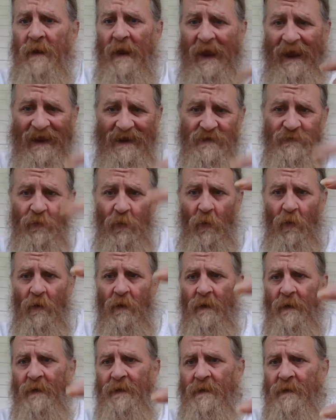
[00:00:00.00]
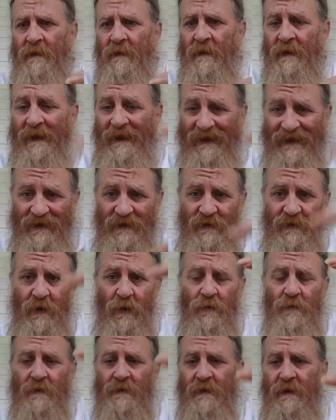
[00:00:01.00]
as one in
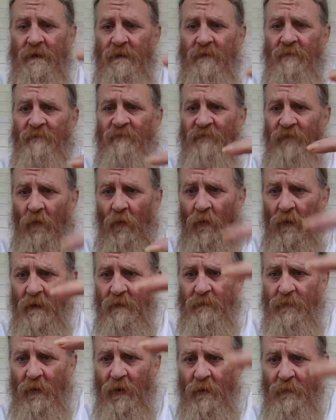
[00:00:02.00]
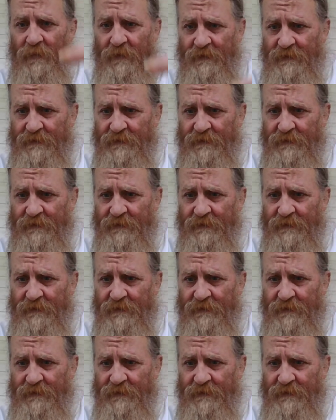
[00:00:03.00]
unity for one purpose.